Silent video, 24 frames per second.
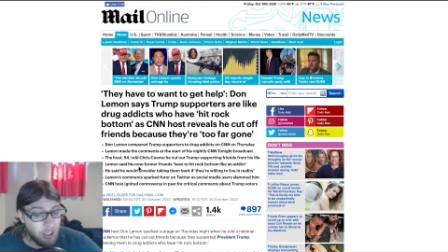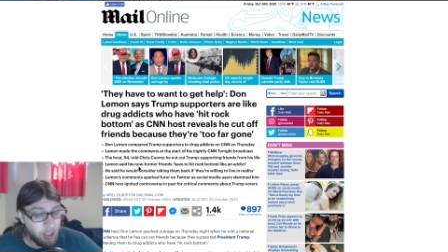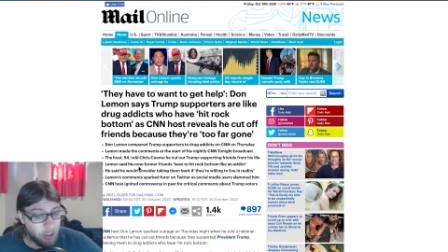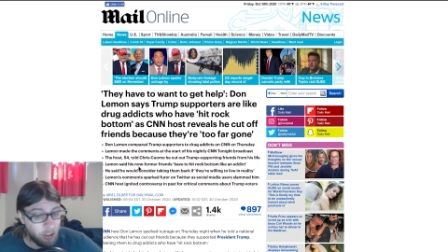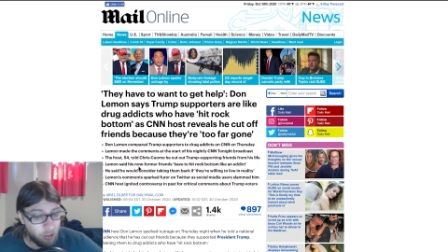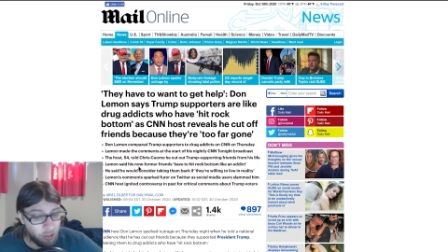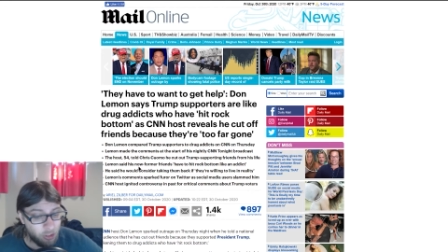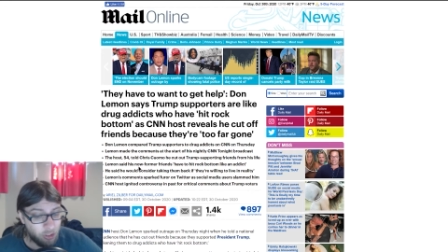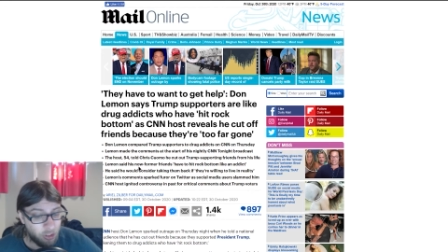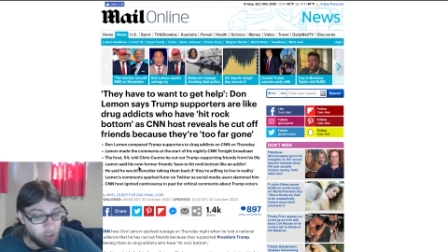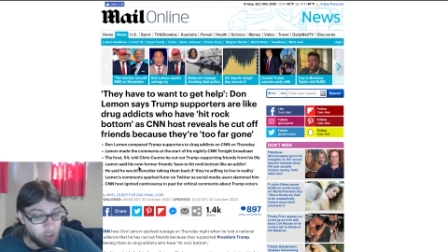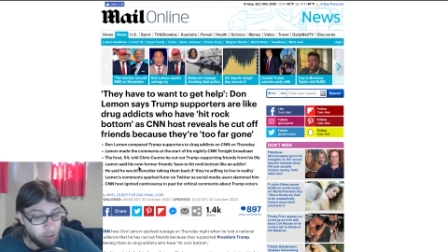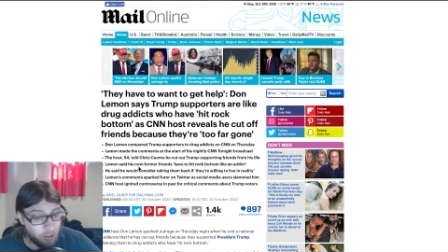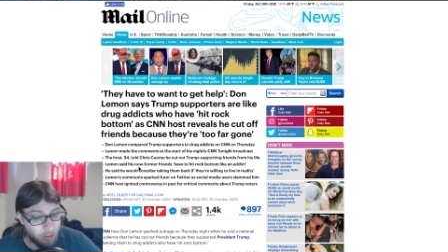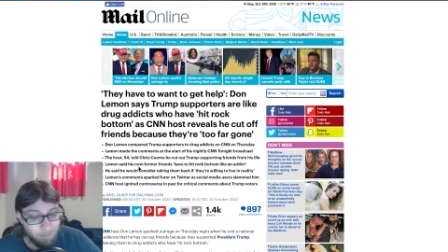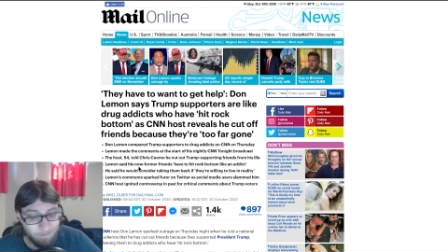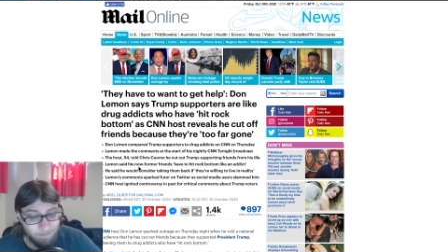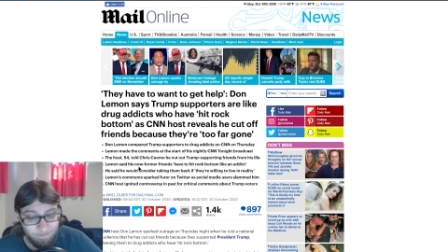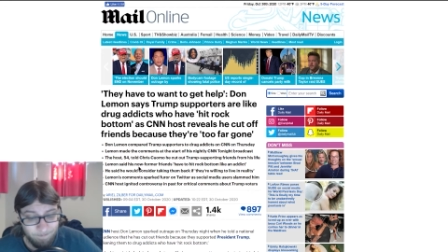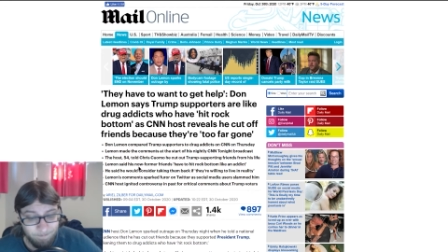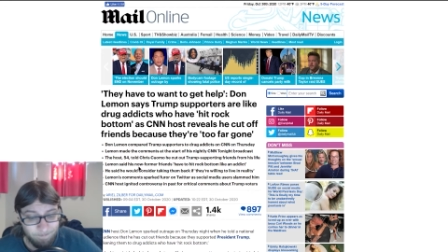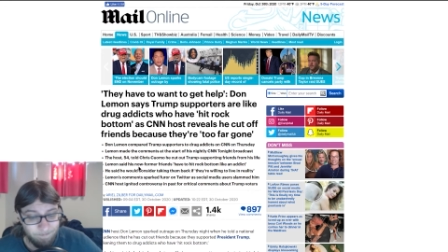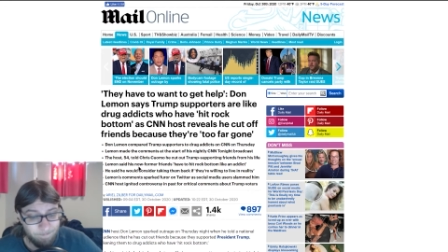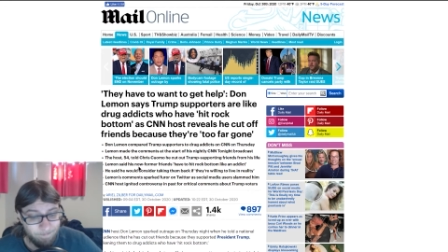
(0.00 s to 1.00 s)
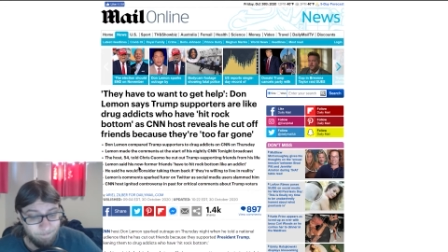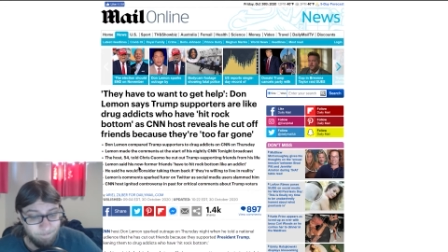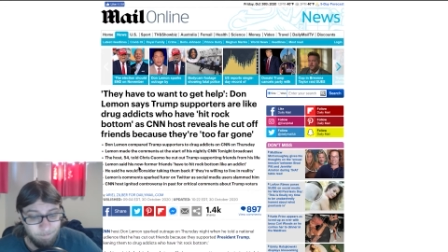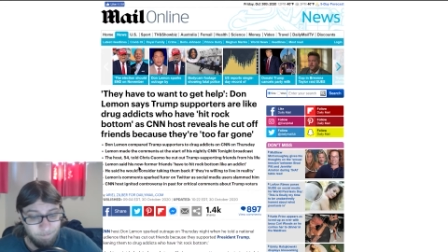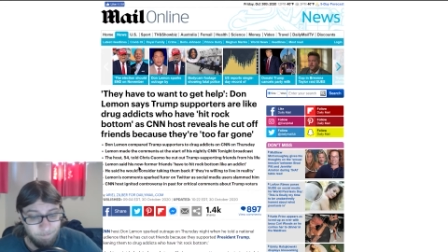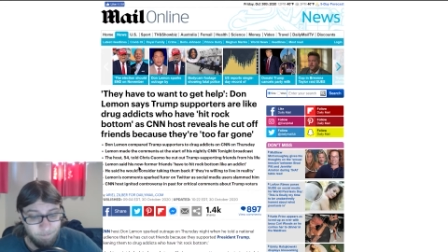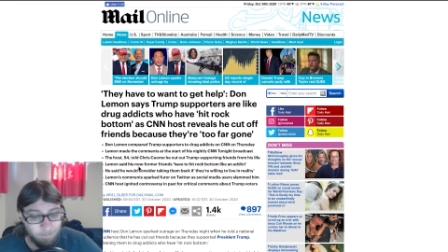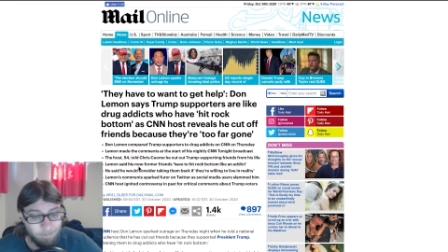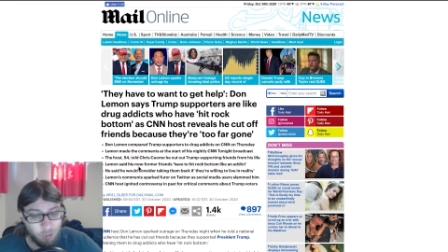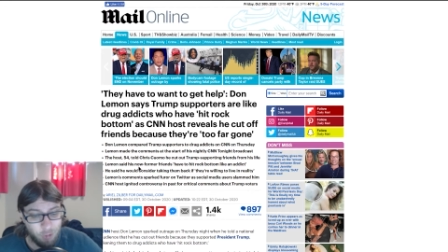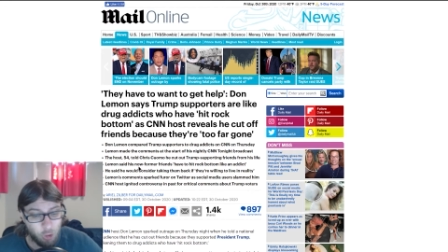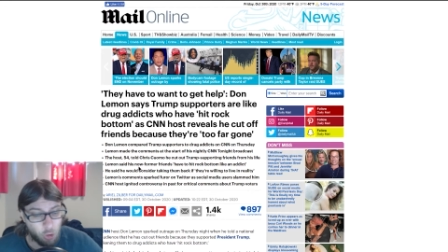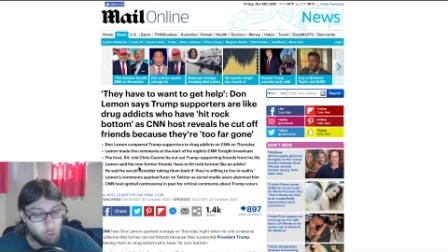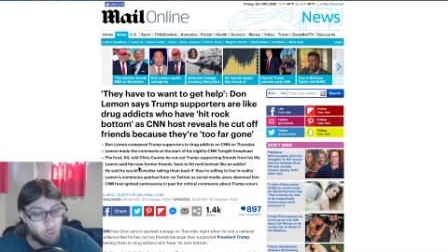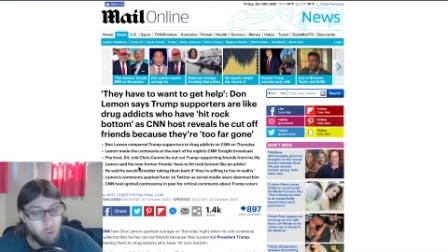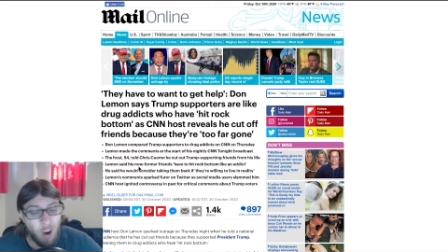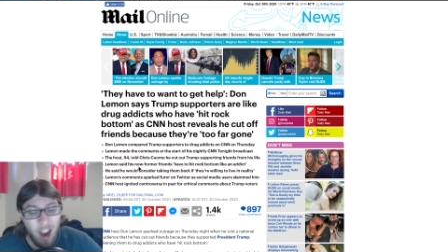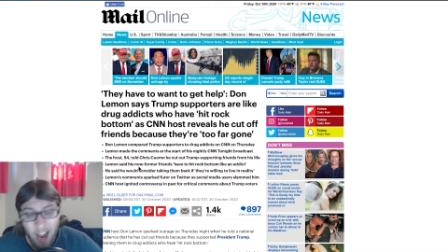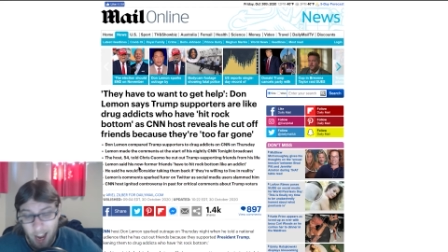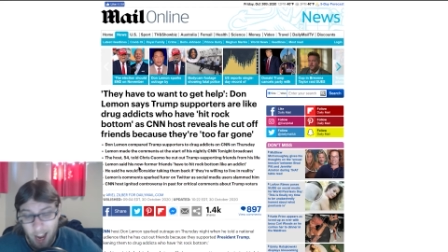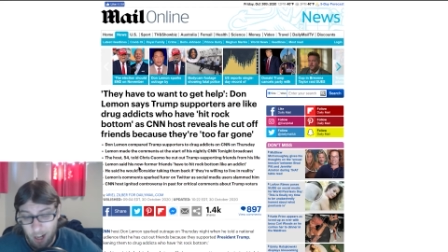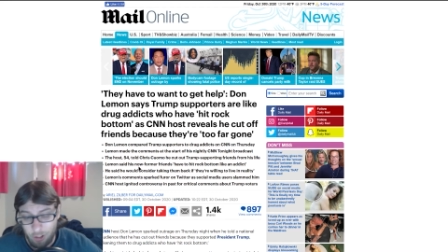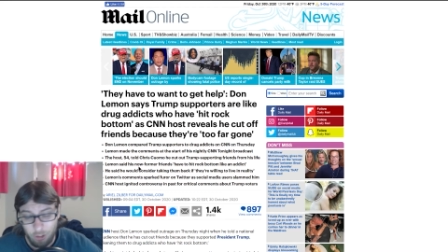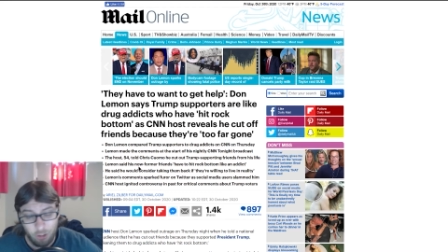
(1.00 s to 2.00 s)
is just
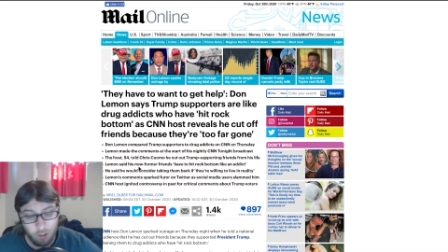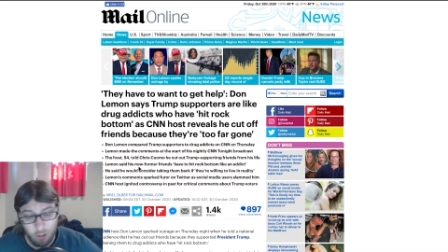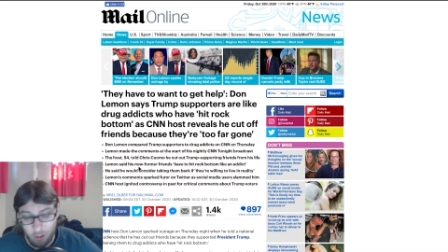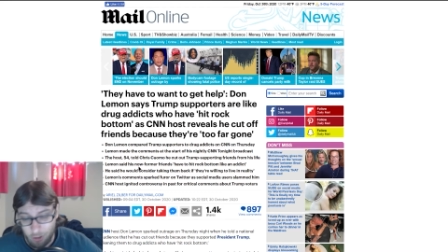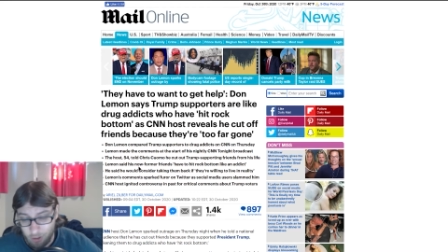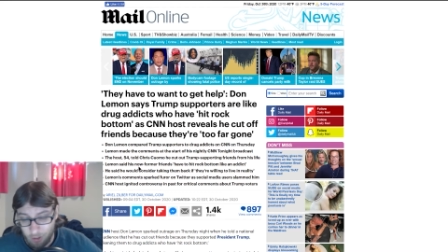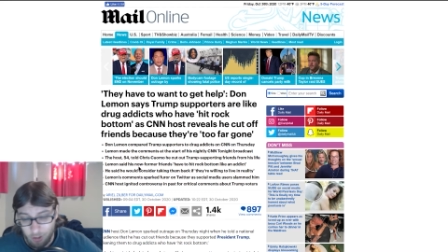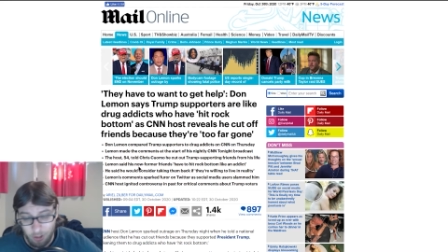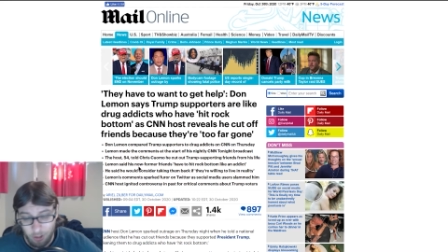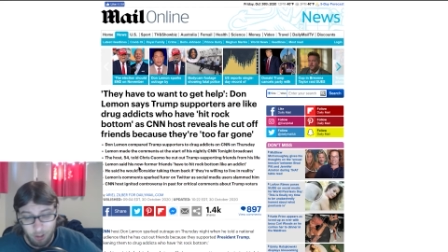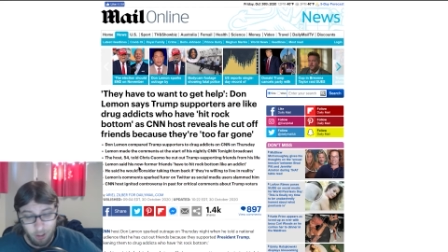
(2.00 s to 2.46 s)
trash.